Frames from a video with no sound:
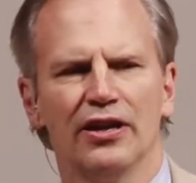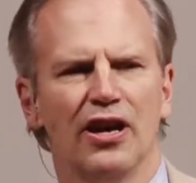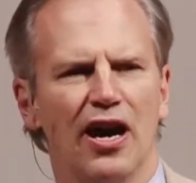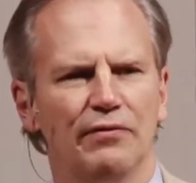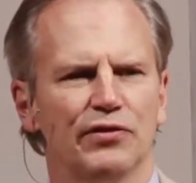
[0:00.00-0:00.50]

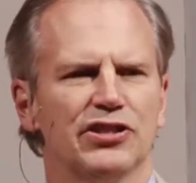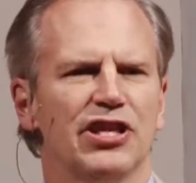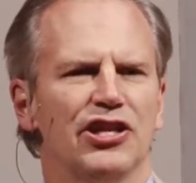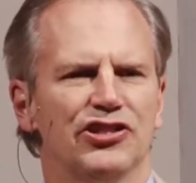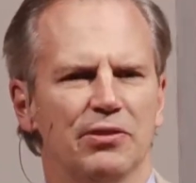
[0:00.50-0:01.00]

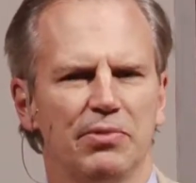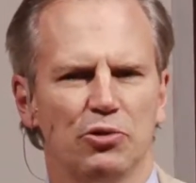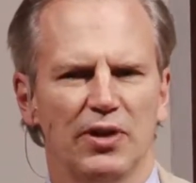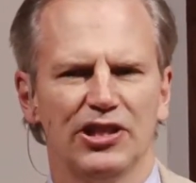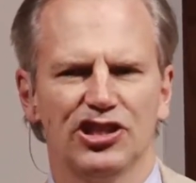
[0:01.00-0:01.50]
conversation
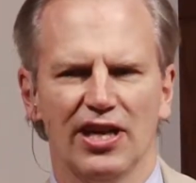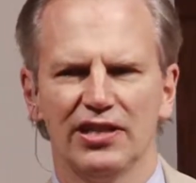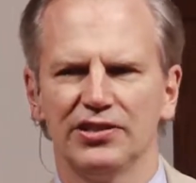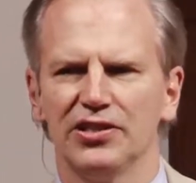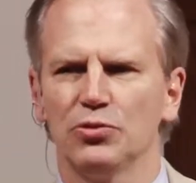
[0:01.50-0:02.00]
between
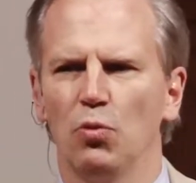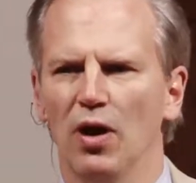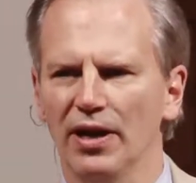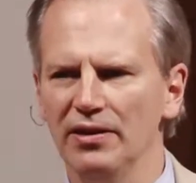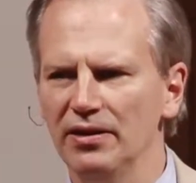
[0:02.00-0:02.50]
Genesis
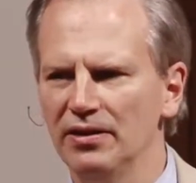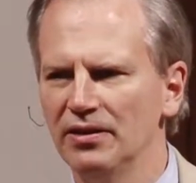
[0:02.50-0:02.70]
1